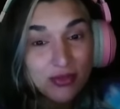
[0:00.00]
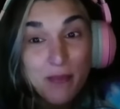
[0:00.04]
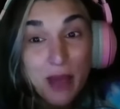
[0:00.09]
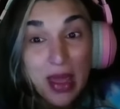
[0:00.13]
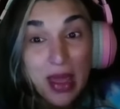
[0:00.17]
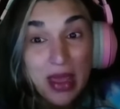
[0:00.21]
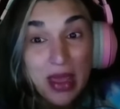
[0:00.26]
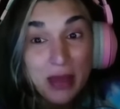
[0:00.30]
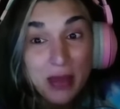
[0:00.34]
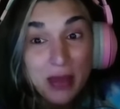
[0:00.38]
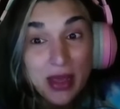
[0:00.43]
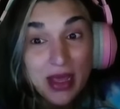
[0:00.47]

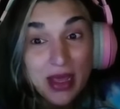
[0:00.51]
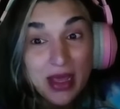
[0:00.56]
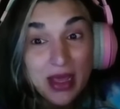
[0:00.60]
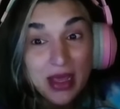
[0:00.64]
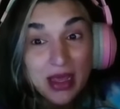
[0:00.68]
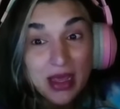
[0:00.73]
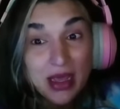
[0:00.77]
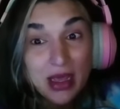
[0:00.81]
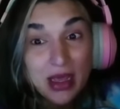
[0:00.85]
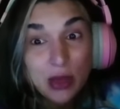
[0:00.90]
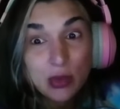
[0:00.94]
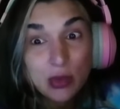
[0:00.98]

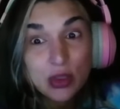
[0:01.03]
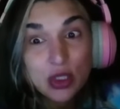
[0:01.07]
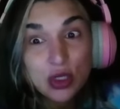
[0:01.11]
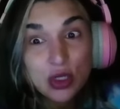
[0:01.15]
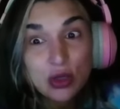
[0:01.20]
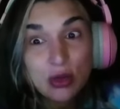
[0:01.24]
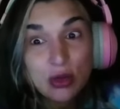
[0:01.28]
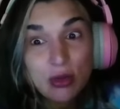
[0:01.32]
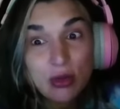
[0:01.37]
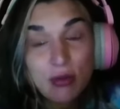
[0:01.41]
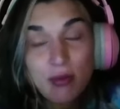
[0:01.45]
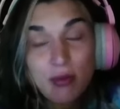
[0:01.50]
Maybe
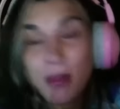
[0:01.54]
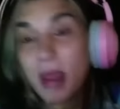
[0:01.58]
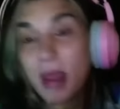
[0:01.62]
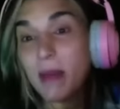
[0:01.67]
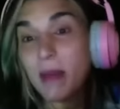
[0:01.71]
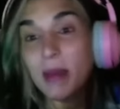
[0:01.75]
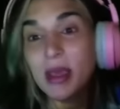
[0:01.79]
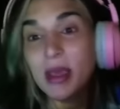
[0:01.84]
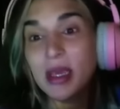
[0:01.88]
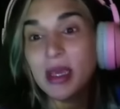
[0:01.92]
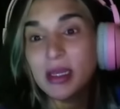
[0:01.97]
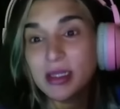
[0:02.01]

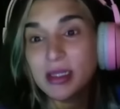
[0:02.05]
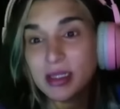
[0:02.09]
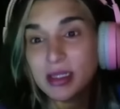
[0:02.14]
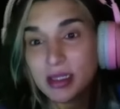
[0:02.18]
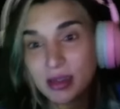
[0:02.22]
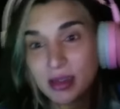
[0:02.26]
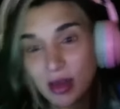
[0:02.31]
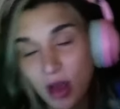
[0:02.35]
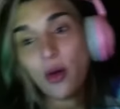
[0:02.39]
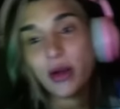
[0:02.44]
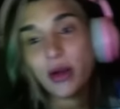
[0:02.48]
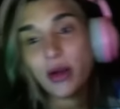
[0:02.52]
it's,
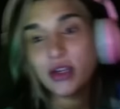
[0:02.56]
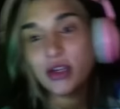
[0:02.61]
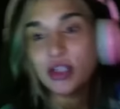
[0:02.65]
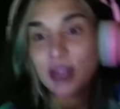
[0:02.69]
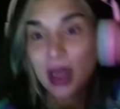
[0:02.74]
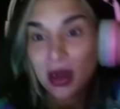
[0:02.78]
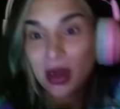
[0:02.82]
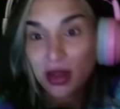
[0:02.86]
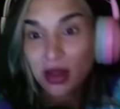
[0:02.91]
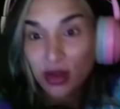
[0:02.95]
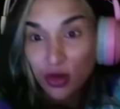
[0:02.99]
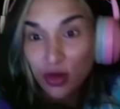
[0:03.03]
oh, I just
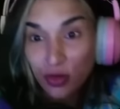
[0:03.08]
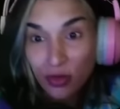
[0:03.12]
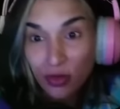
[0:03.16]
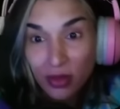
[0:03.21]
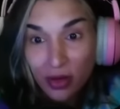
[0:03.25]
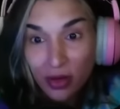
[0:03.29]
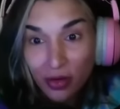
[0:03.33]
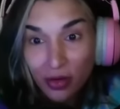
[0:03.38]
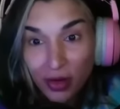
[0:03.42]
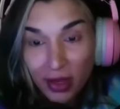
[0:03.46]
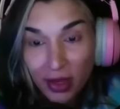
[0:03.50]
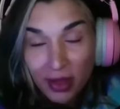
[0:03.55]
had a new
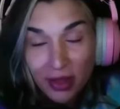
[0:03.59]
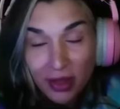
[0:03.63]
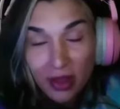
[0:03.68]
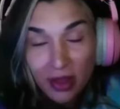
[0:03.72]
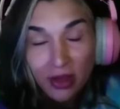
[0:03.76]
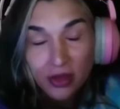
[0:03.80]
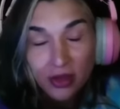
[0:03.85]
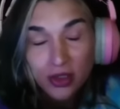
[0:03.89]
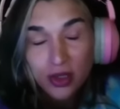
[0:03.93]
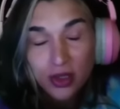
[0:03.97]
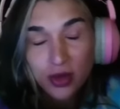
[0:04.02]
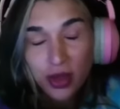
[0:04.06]
theory
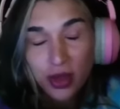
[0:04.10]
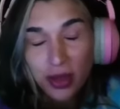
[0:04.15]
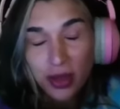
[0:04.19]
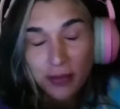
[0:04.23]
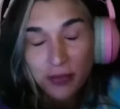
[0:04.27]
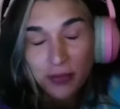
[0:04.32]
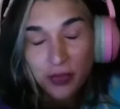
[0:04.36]
unlocked. Okay.